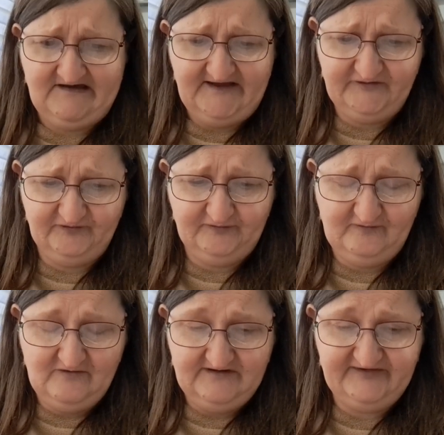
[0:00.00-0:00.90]
I don't
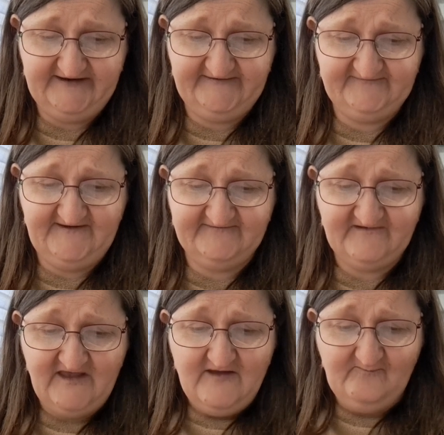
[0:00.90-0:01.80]
know. Then it says,
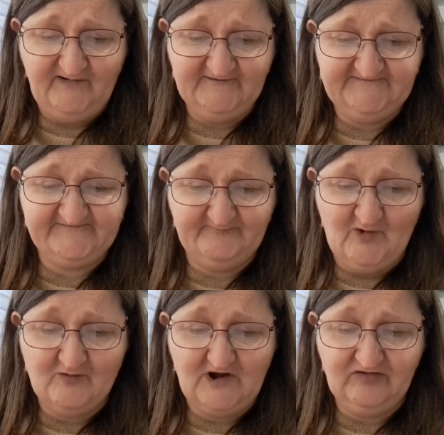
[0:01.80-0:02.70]
punch
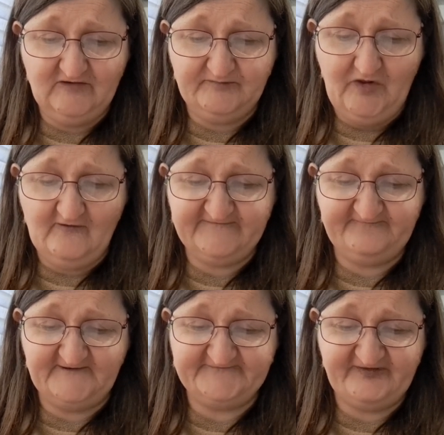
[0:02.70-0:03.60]
small colour blocks
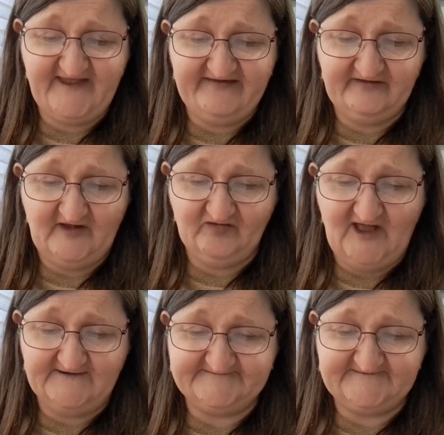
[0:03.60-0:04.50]
first, then
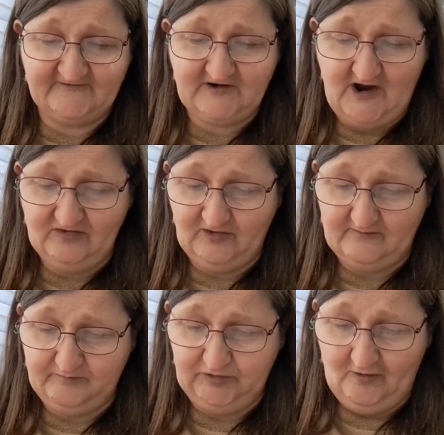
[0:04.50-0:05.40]
larger colour
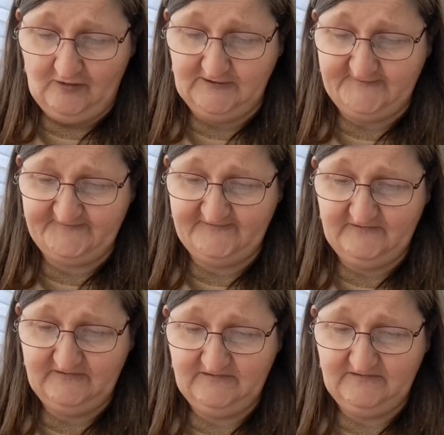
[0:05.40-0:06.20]
blocks.